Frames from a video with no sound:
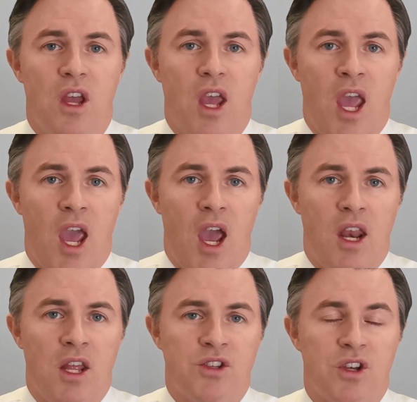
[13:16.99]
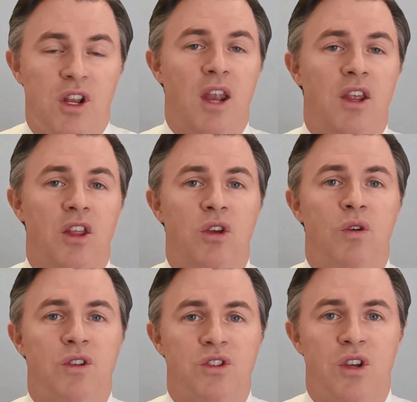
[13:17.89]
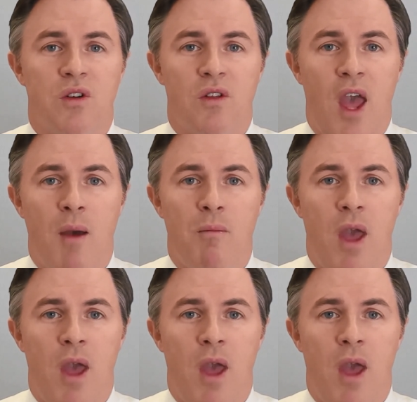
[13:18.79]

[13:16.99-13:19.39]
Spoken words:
and it's a good idea that you consider them